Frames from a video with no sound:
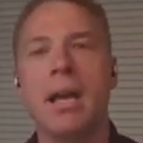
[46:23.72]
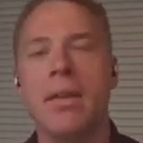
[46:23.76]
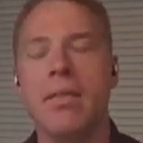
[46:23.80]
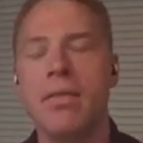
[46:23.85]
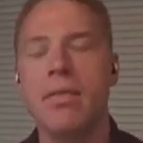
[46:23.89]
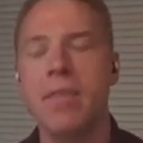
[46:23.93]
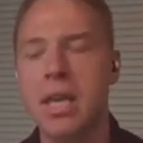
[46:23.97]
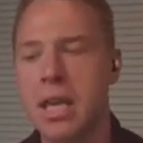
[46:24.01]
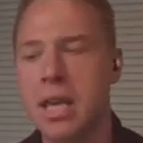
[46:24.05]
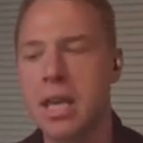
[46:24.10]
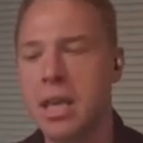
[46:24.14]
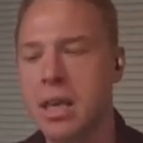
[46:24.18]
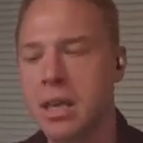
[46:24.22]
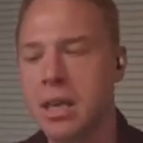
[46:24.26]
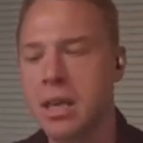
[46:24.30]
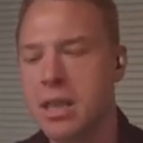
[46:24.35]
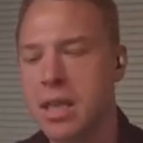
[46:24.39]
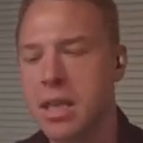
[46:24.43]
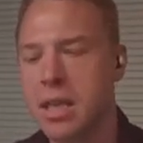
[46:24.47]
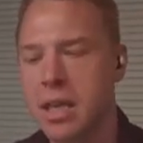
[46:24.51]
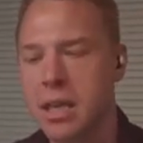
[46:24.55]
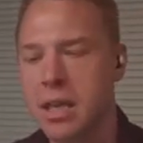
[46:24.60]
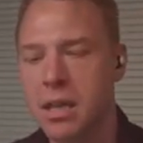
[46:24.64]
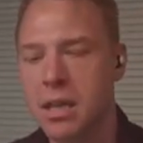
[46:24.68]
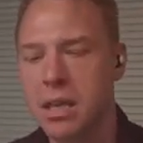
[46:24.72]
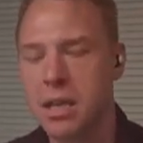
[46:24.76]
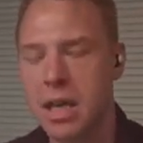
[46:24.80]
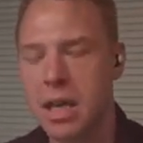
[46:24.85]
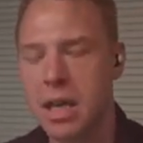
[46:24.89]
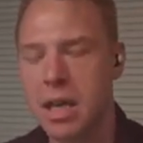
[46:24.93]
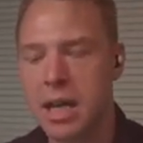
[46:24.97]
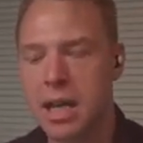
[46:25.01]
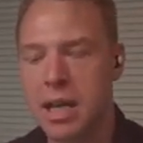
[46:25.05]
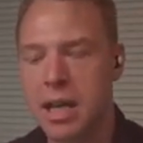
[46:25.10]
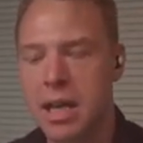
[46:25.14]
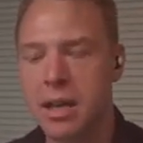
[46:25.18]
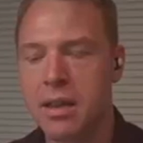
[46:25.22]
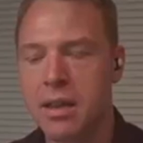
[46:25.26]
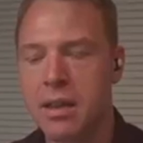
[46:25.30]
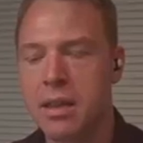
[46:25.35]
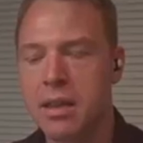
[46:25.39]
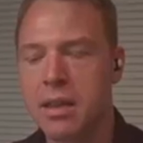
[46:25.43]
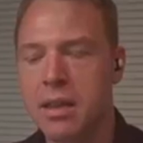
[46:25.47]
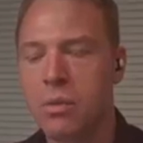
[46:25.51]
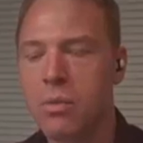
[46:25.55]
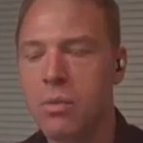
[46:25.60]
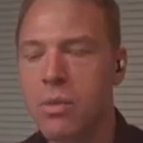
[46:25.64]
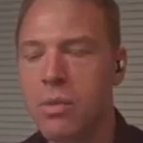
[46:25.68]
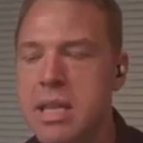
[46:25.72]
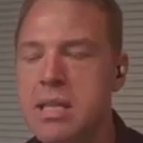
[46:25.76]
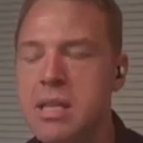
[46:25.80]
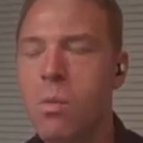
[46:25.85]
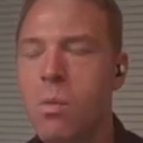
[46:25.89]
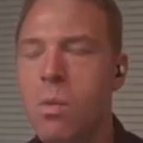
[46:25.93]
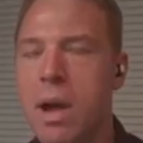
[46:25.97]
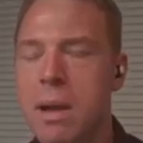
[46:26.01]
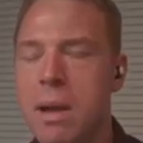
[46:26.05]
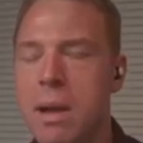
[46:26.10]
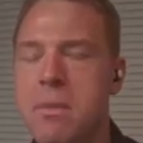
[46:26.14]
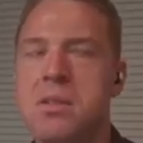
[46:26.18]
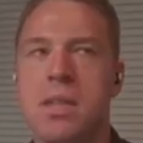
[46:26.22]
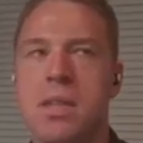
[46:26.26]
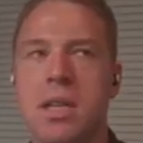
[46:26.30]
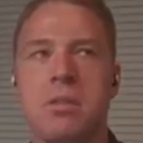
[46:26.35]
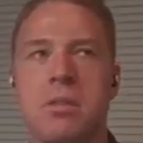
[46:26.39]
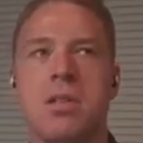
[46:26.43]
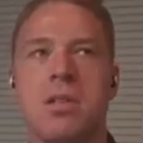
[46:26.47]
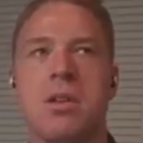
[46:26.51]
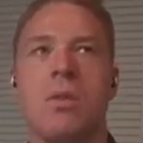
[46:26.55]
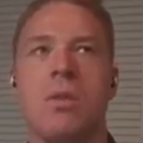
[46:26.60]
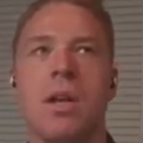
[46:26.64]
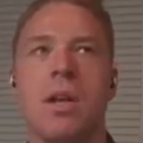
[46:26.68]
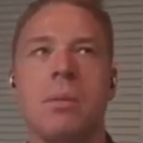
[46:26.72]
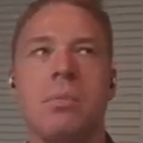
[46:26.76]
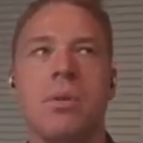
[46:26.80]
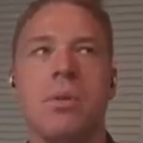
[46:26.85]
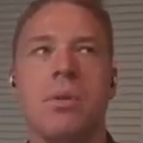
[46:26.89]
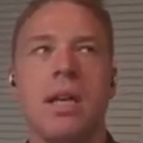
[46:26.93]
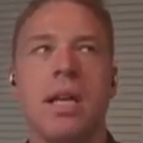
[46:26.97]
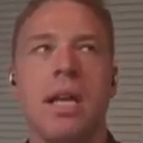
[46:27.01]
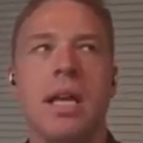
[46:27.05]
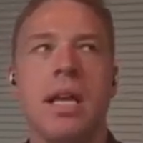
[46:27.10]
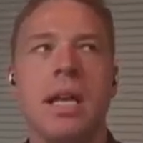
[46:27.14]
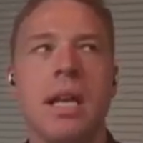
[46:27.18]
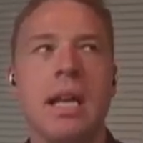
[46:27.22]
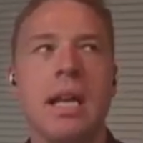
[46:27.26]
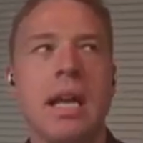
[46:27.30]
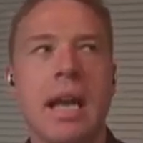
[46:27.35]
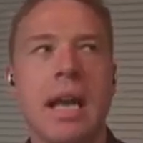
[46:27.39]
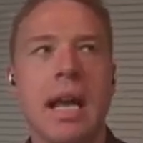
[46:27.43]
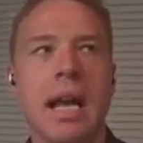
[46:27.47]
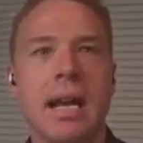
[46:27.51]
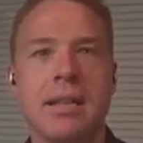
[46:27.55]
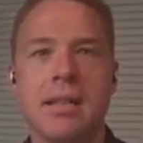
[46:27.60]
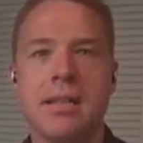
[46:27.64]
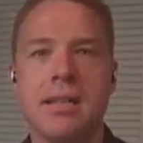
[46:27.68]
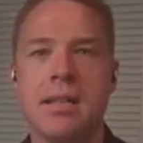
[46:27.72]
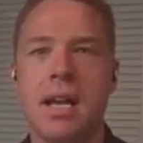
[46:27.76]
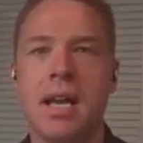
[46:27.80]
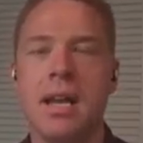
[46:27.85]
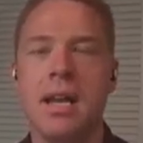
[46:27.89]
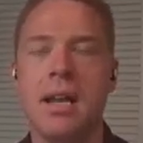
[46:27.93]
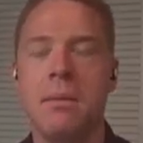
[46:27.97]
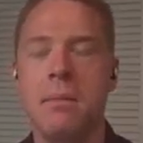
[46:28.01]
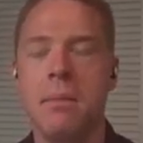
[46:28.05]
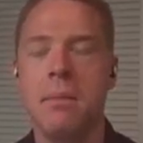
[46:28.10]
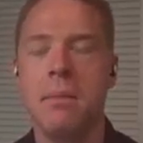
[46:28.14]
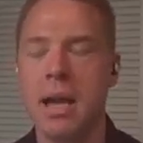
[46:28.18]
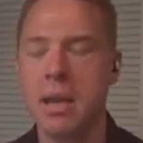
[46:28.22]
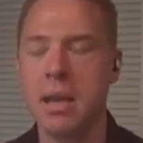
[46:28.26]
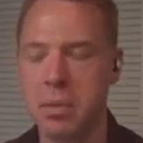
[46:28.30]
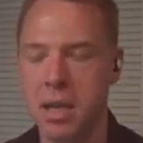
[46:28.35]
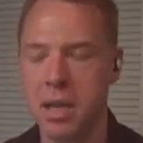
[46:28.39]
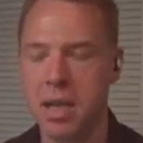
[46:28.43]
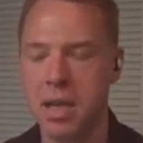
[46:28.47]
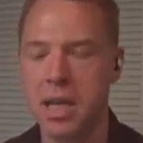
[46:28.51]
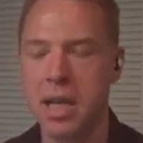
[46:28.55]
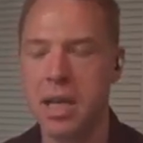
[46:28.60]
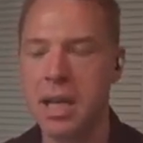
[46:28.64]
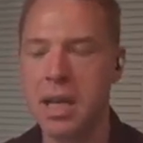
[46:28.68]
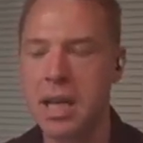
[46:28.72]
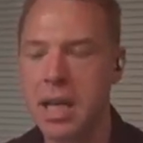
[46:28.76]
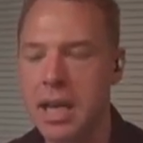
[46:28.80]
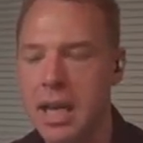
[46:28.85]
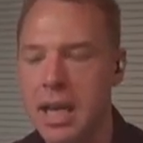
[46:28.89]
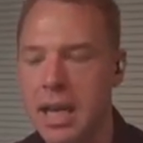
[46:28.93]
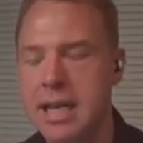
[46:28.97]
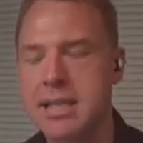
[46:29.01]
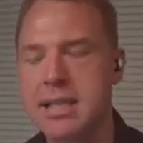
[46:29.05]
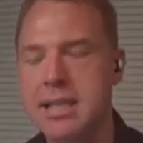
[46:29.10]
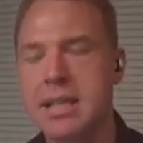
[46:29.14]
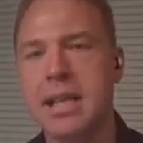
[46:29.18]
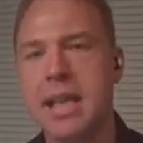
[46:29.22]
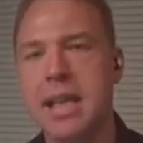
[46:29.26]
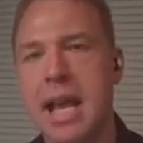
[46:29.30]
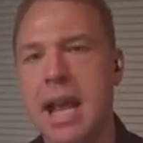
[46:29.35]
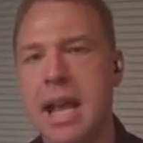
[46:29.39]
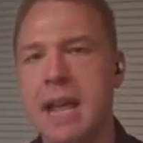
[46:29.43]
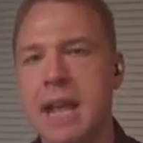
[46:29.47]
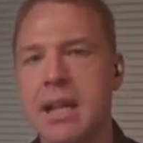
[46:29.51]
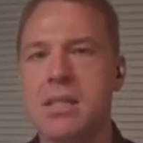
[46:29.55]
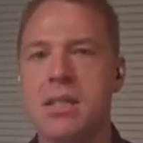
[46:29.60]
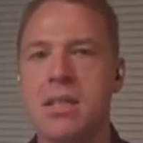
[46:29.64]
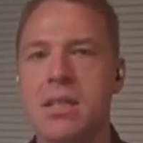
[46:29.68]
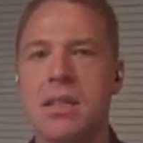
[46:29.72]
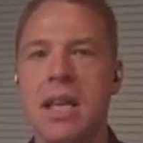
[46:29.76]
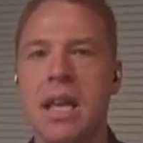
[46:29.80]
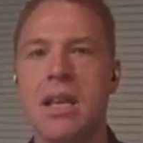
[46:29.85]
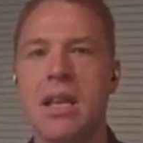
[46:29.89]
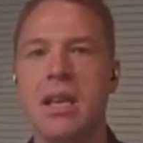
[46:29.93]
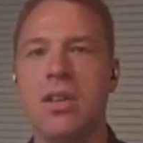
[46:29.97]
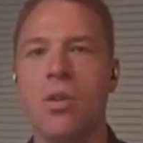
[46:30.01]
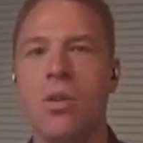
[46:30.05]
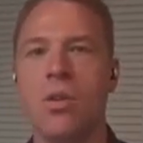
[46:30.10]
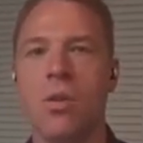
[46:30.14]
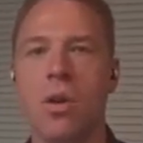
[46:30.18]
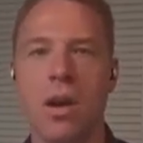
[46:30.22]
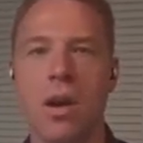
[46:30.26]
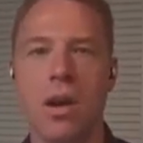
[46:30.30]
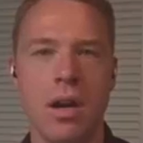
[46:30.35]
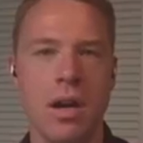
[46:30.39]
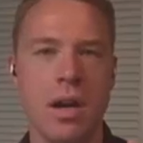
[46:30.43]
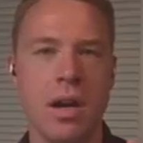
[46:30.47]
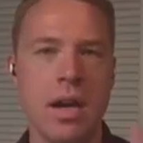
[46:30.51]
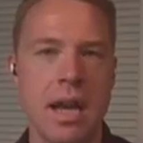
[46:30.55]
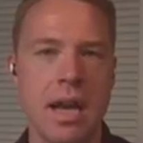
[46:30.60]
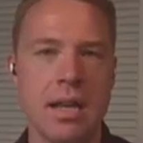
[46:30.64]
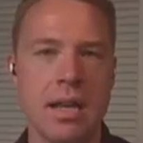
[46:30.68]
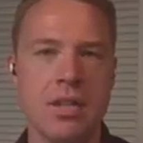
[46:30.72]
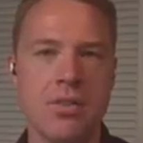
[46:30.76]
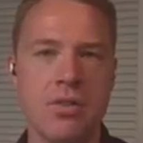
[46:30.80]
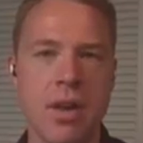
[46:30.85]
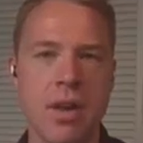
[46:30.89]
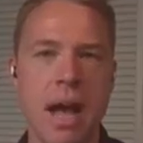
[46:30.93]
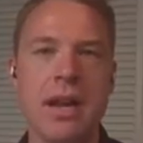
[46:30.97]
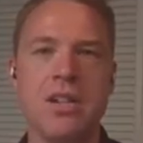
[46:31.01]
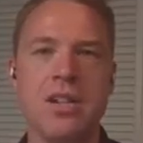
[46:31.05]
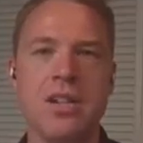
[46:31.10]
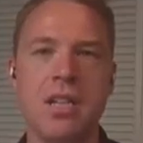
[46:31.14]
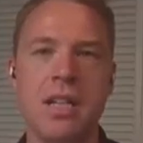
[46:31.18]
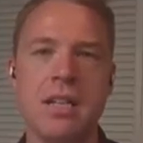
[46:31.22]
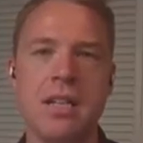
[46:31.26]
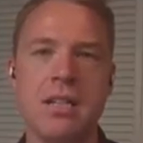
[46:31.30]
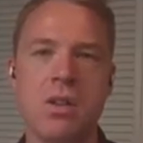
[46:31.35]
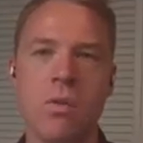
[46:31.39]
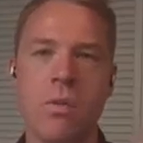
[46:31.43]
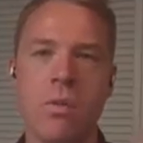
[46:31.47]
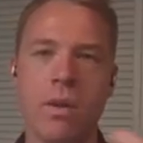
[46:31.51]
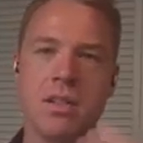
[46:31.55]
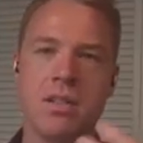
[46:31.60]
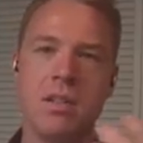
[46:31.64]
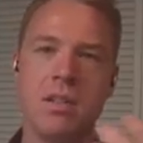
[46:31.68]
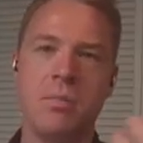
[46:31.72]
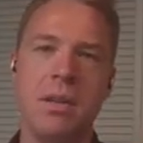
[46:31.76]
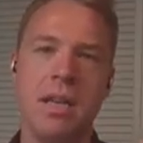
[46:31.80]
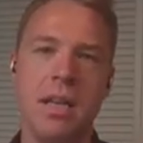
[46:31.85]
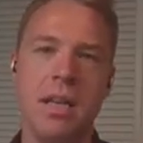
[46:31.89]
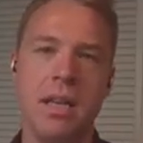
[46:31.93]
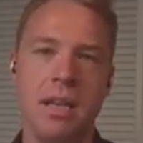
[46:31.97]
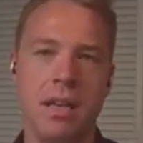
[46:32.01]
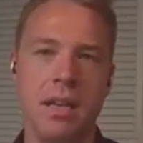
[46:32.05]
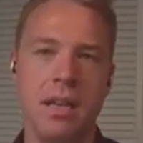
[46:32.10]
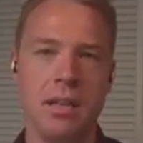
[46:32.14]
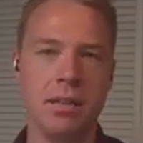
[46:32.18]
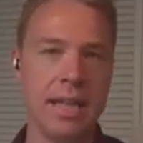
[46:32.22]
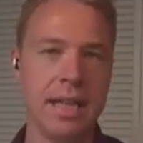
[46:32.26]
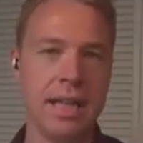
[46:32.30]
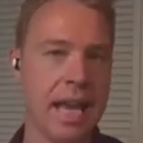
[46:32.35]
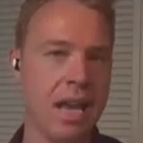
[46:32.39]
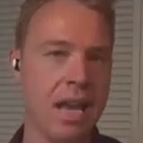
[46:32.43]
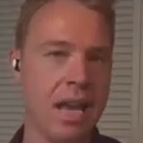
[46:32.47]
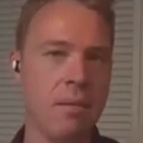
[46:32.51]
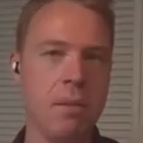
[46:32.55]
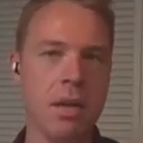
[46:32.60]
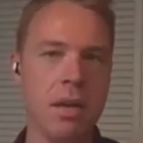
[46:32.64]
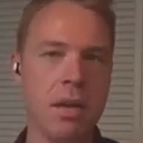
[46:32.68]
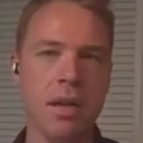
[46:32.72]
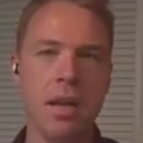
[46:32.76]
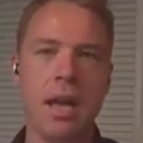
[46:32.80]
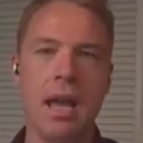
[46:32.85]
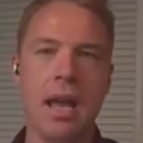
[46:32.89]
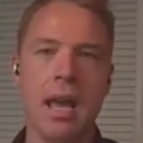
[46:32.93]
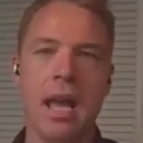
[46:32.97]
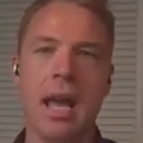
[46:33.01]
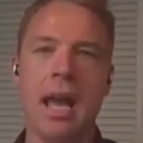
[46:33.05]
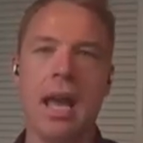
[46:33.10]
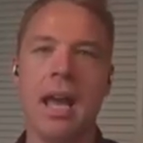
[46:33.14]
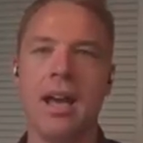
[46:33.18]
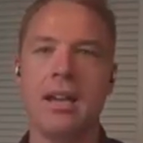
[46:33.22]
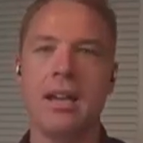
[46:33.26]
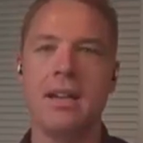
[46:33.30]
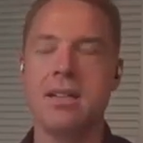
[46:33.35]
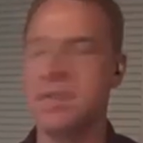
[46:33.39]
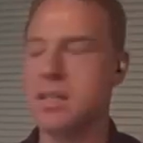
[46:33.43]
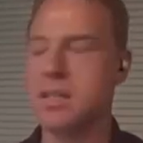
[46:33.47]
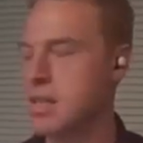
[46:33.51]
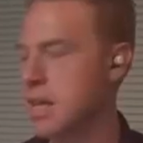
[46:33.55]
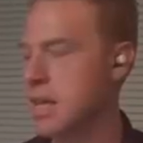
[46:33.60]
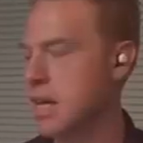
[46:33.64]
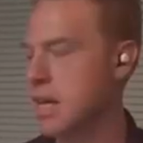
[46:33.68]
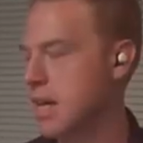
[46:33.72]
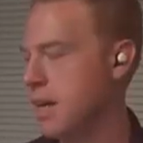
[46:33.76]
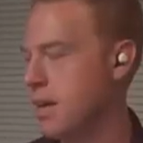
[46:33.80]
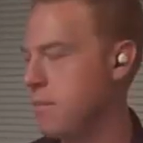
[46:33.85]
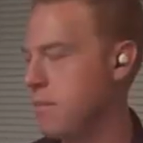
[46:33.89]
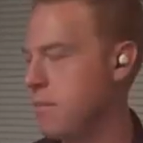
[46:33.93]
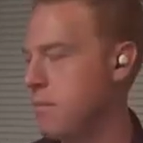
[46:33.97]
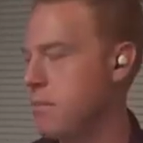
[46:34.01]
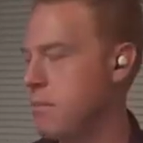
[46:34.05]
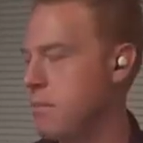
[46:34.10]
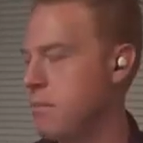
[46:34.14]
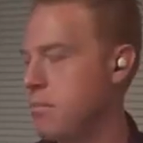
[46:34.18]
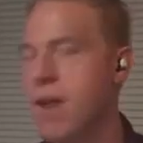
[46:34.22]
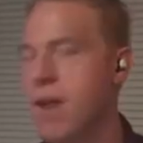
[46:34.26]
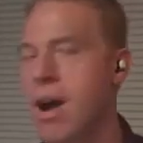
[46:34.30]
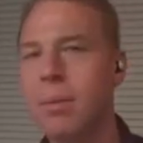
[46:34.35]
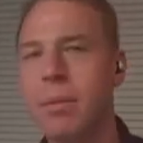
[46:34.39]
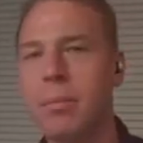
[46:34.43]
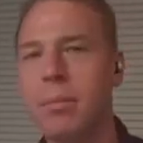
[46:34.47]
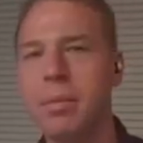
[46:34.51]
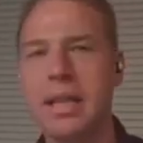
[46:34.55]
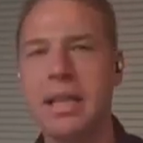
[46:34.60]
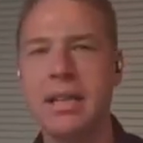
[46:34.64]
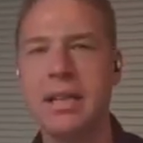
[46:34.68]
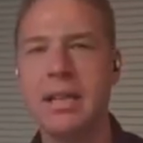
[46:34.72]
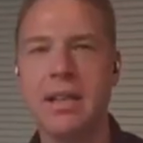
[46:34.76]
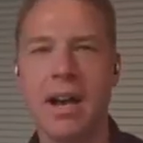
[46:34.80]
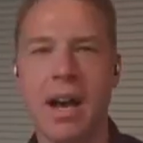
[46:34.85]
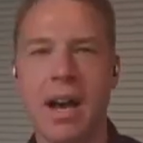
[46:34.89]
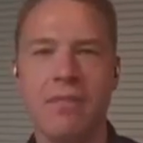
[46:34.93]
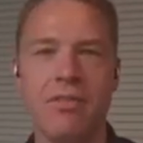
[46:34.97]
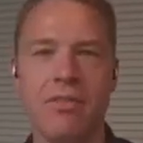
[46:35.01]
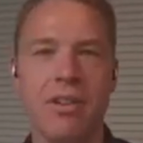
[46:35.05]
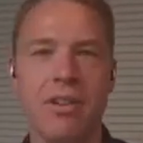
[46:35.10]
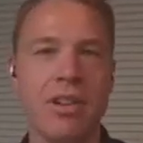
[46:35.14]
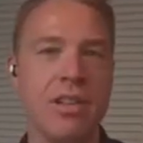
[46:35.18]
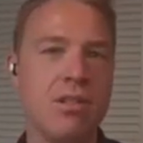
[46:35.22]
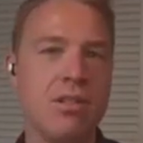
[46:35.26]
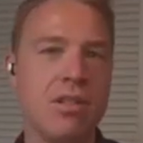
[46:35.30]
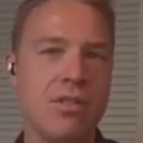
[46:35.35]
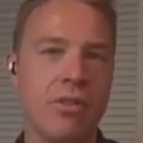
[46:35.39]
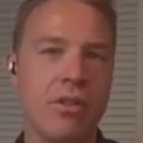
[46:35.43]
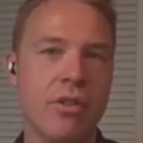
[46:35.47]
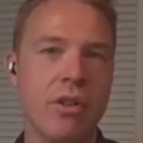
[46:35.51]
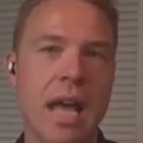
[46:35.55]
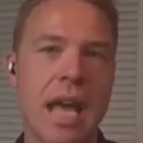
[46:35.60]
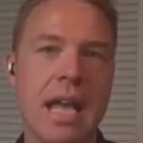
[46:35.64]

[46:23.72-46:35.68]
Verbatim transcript: the the uh, the reason why most of them you don't want to put an, an exit slide, in my opinion, is that the ants that your strategy is going to be lame and um, probably not very useful.